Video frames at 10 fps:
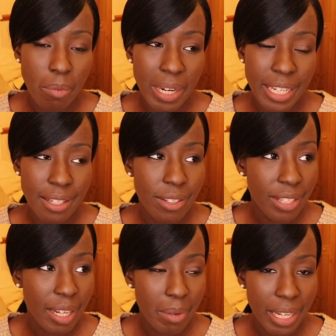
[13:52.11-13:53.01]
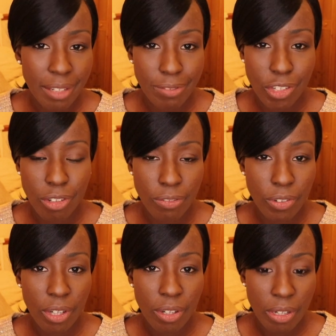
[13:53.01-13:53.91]
We didn't do that. We had a
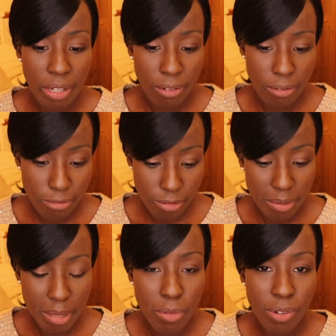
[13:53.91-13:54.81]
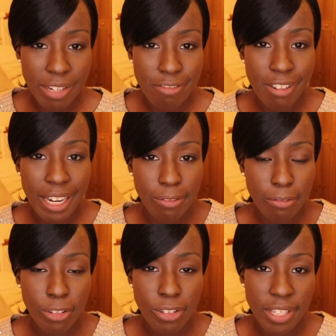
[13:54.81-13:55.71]
photographer from the morning right
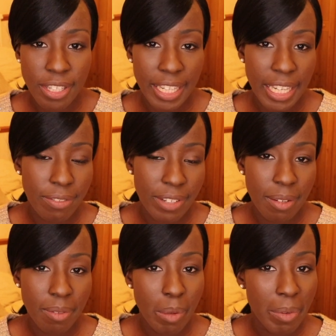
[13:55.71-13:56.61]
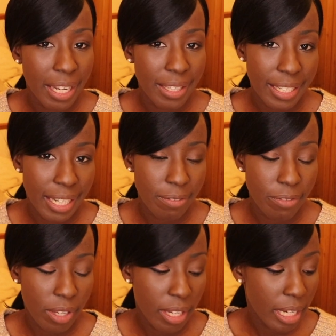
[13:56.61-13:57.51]
through to the evening when we had
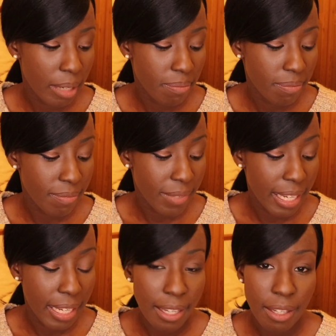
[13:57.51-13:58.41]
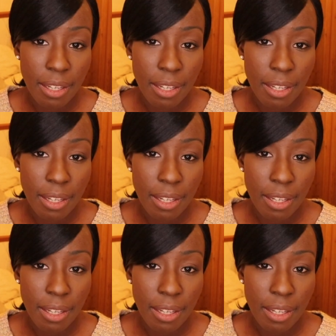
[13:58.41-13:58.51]
the